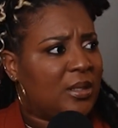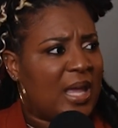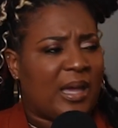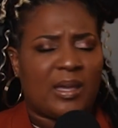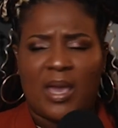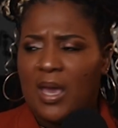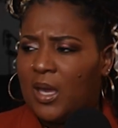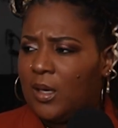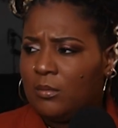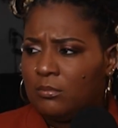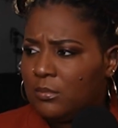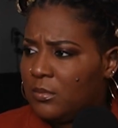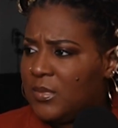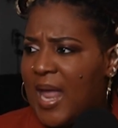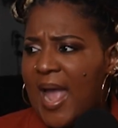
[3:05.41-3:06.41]
That came
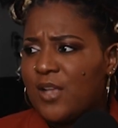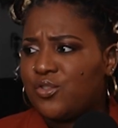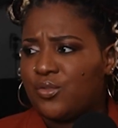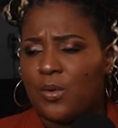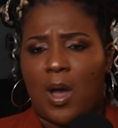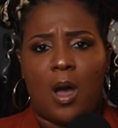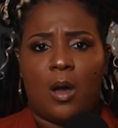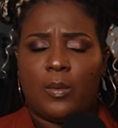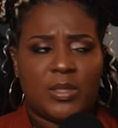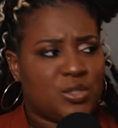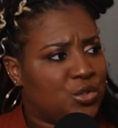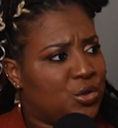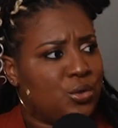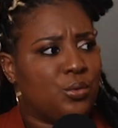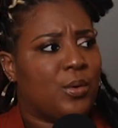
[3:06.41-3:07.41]
natural. I always
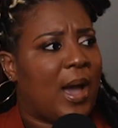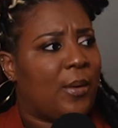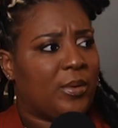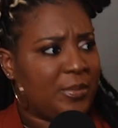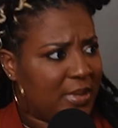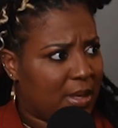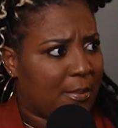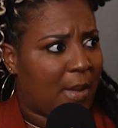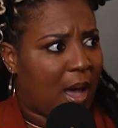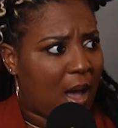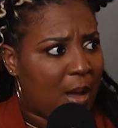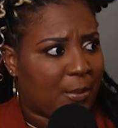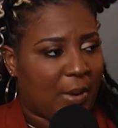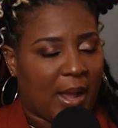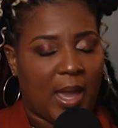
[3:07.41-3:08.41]
knew I would be a
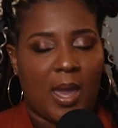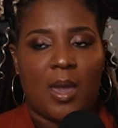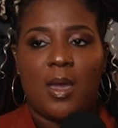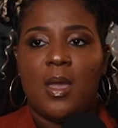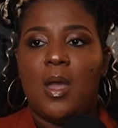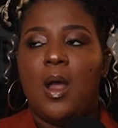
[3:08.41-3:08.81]
mom, right?